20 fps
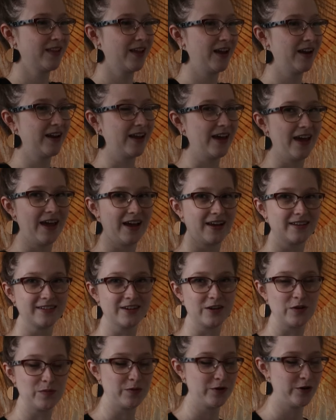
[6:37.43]
And
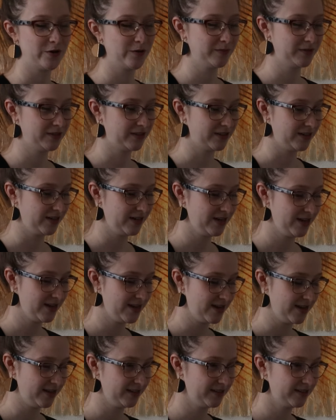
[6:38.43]
exhale, palms to
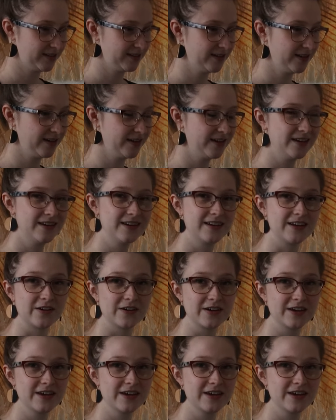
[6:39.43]
knees. Now